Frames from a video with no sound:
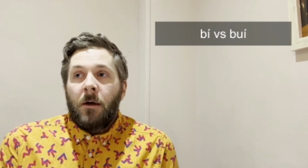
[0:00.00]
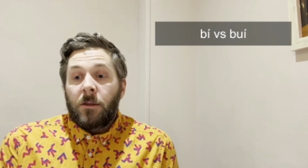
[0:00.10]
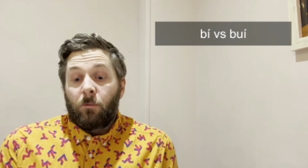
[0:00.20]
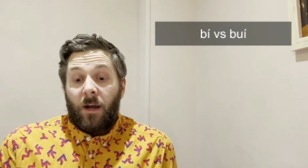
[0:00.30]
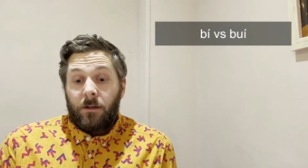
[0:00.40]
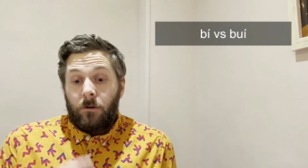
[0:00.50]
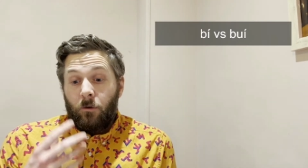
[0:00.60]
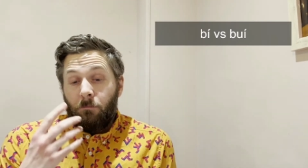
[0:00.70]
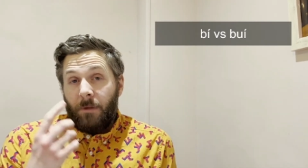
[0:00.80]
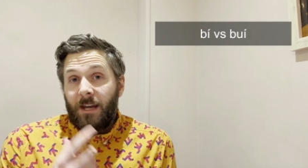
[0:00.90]
The way
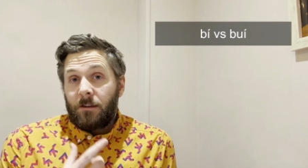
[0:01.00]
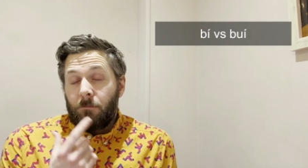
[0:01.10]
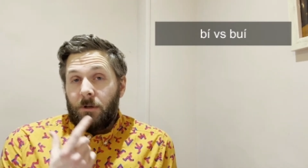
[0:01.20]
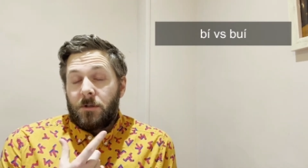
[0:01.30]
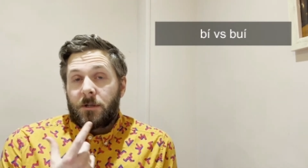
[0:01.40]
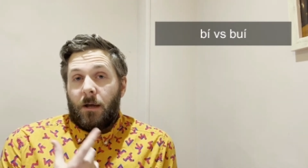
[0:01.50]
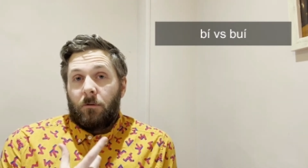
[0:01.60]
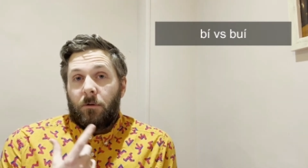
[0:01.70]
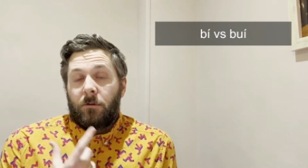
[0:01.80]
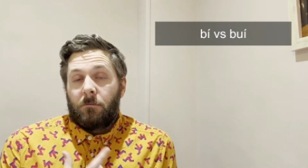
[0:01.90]
you make the B
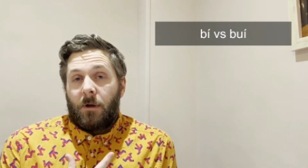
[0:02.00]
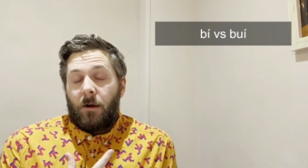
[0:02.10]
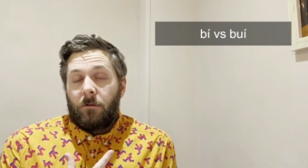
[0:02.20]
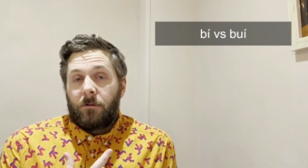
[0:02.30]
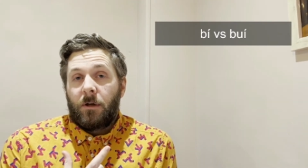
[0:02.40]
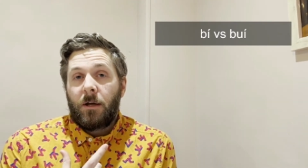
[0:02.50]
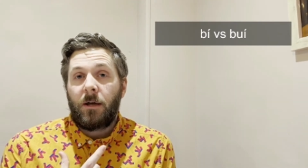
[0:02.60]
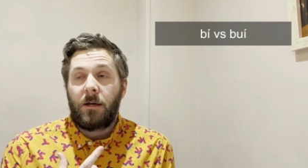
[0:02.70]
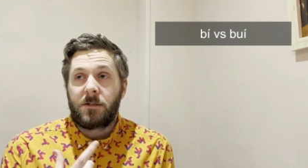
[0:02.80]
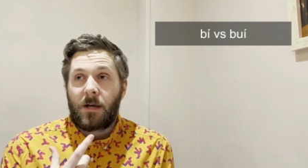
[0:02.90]
sound with your mouth
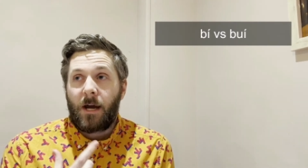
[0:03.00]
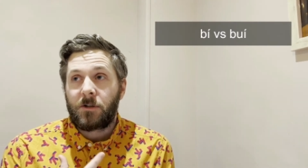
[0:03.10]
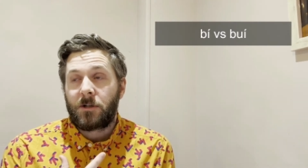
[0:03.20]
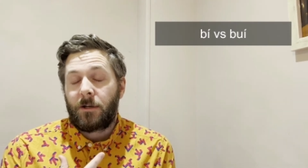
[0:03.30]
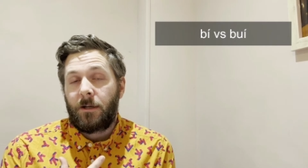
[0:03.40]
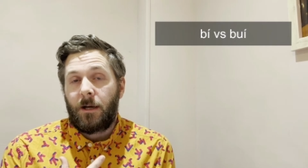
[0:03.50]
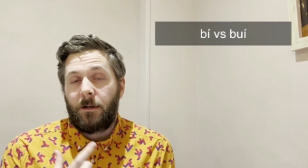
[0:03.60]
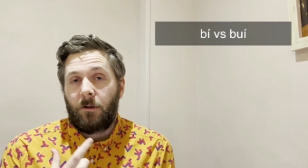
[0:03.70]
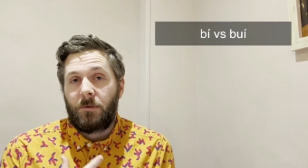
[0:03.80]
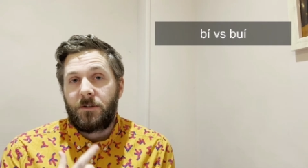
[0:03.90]
is actually a
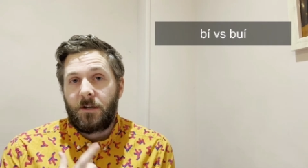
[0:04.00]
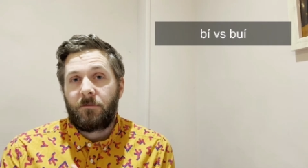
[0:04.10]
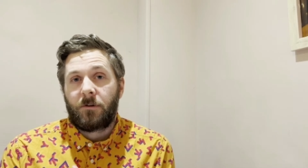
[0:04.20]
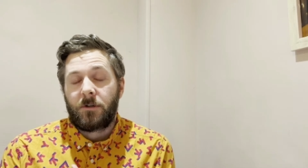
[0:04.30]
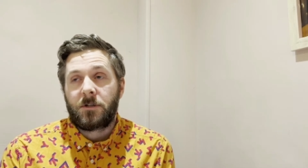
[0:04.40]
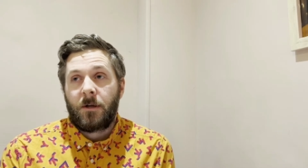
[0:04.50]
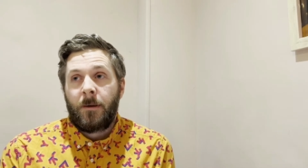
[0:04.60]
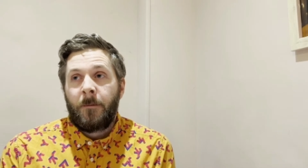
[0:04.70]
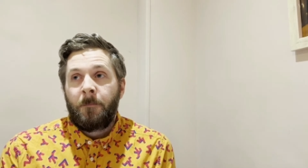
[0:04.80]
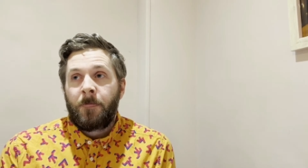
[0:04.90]
little bit different.
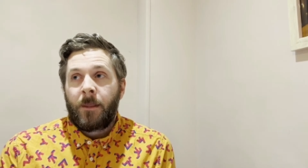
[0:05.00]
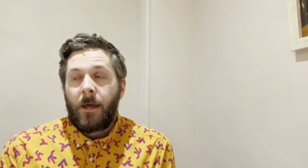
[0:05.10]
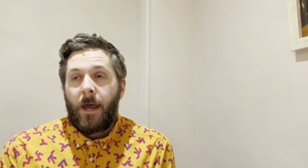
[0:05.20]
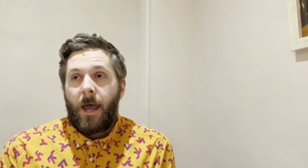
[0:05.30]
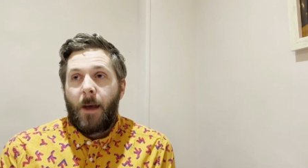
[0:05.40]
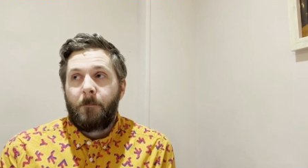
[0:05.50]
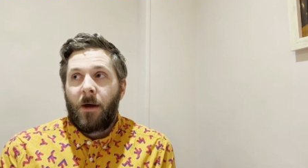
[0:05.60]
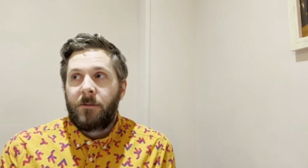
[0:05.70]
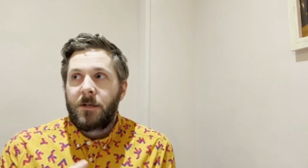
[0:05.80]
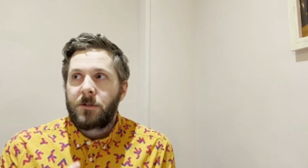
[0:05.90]

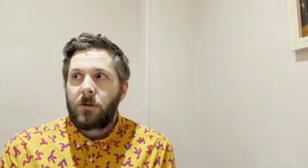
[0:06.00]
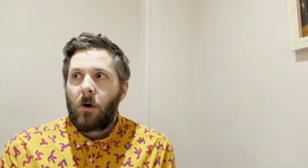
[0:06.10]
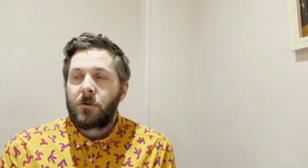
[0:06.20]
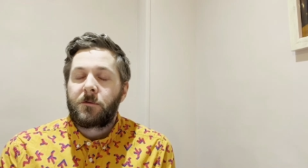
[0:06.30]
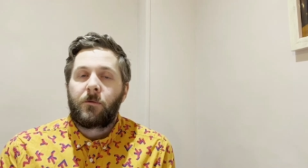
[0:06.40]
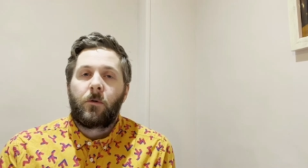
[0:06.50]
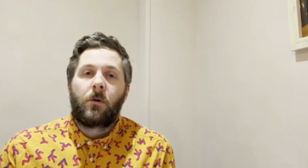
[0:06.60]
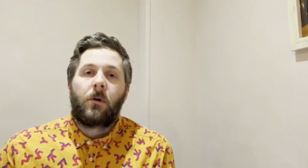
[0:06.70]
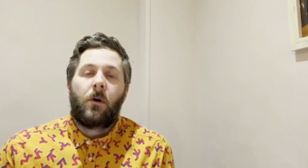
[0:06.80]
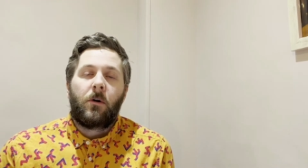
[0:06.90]
And this goes
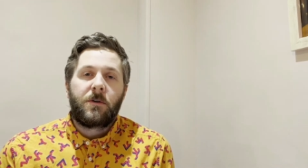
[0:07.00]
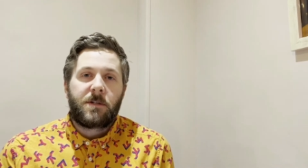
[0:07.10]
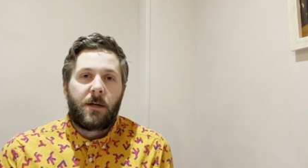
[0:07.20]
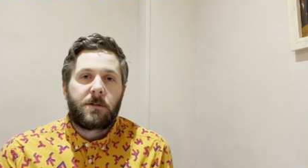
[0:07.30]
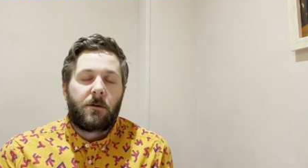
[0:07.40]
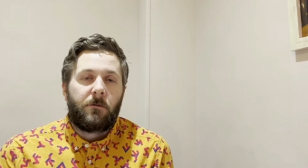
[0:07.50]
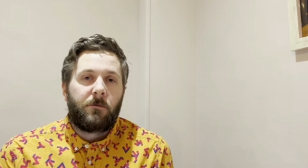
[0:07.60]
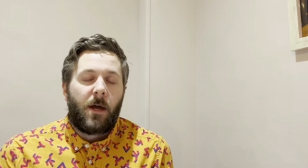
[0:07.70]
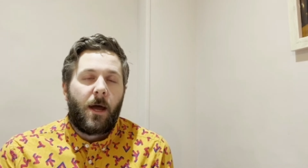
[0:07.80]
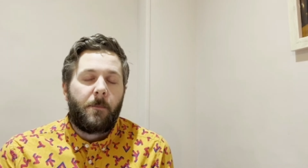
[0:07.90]
for all sets
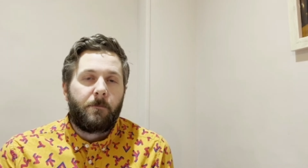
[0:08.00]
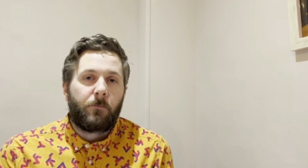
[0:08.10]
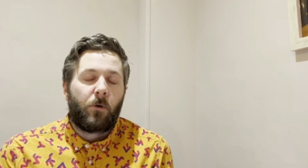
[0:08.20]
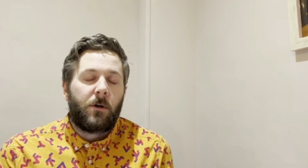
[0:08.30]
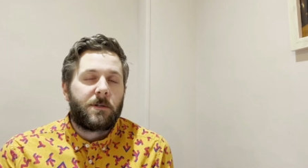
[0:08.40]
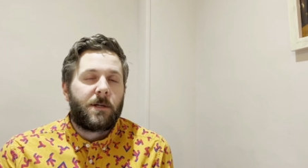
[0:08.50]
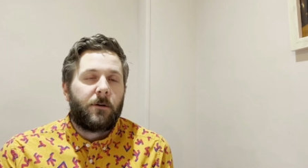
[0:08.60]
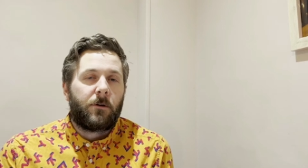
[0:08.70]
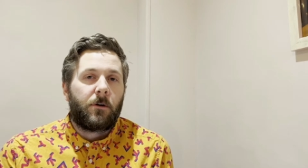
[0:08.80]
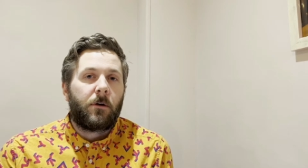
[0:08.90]
of broad and
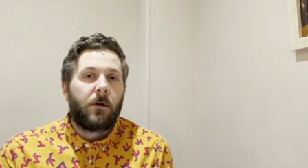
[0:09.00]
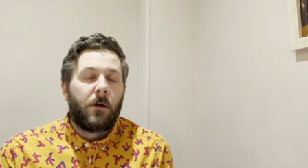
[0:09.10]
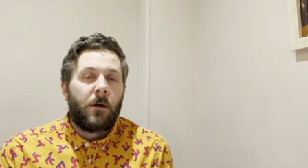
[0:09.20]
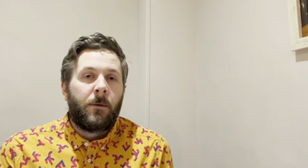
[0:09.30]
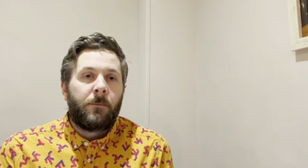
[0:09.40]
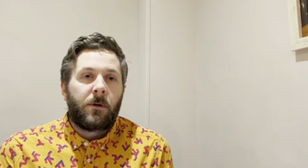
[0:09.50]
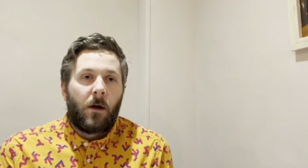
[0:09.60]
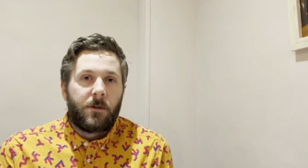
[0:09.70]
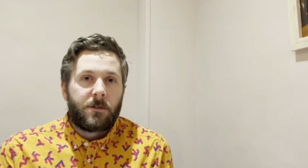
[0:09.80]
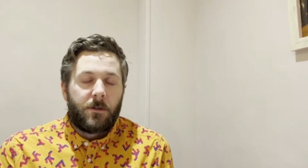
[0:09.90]
slender
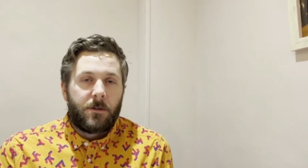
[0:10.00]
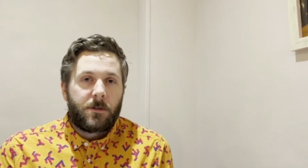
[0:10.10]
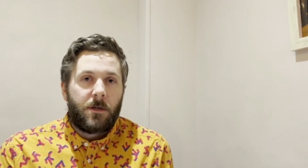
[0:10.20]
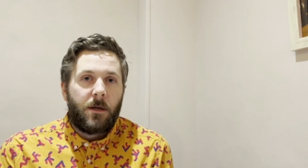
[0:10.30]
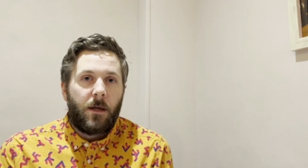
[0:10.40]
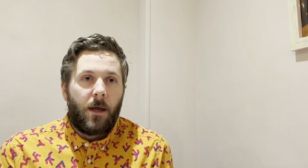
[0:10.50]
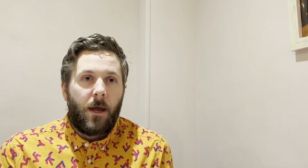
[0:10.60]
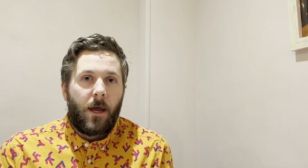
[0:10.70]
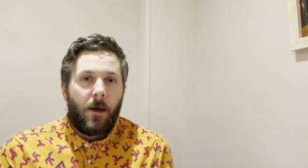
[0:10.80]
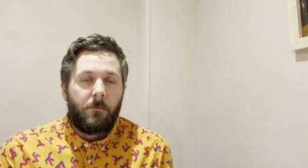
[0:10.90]
consonants
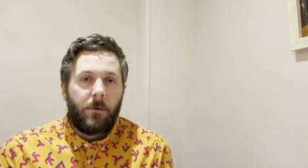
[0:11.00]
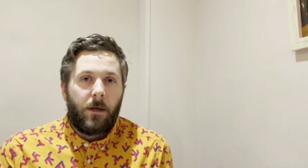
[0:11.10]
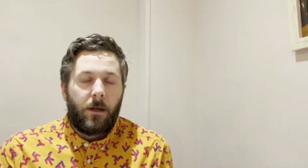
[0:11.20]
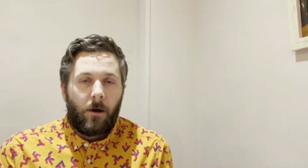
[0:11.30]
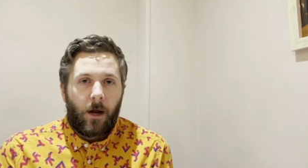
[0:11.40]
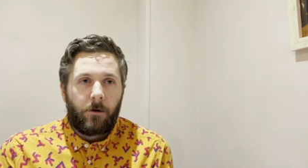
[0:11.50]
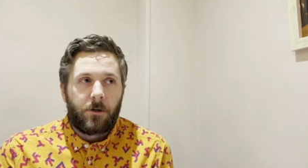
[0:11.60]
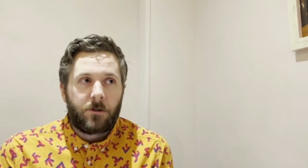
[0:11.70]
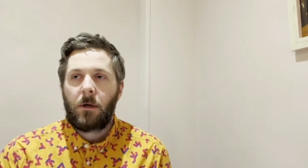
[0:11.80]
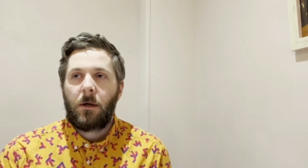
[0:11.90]
in
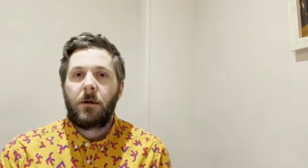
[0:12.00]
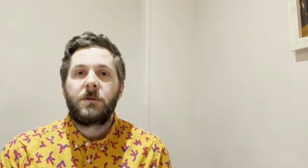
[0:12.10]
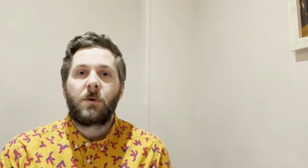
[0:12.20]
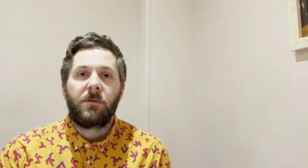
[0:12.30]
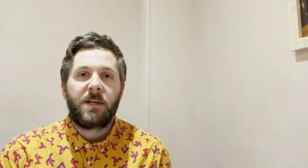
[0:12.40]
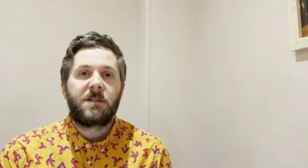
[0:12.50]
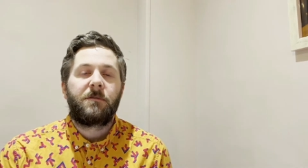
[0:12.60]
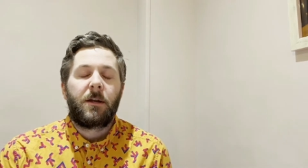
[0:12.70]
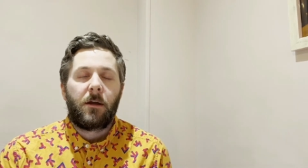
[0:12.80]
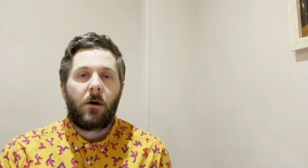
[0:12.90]
Irish. So with this
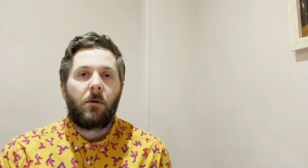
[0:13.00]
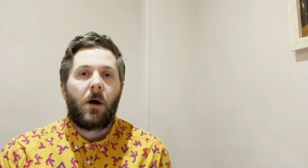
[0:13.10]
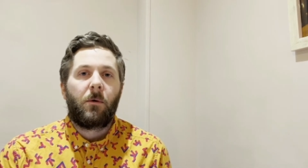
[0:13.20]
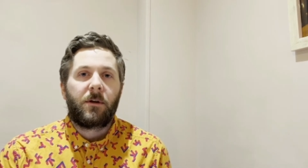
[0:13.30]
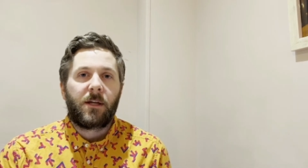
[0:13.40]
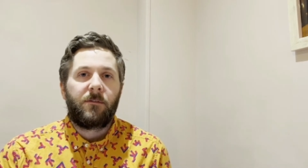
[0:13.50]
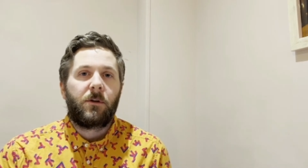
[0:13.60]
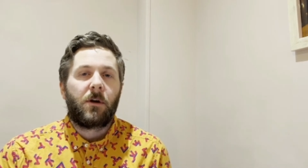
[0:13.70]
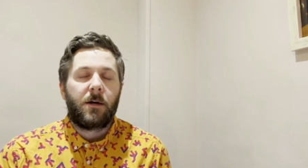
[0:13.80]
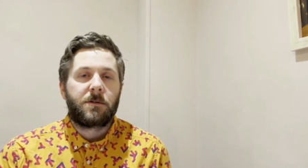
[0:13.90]
video, I wanted to give
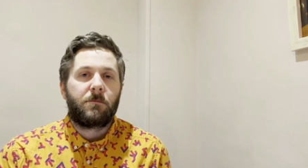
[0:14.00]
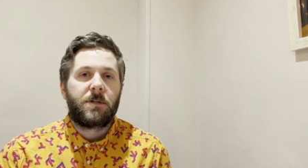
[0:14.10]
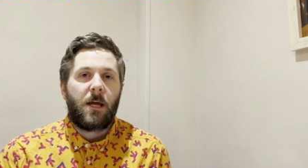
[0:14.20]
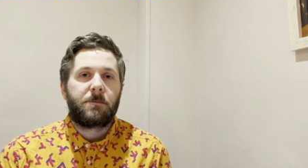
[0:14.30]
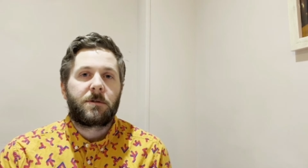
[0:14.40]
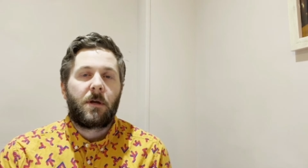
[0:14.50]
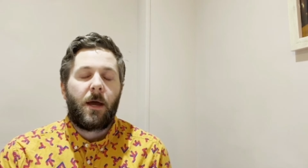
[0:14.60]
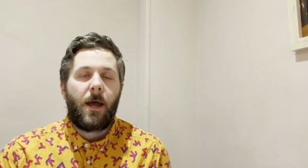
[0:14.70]
you guys some tips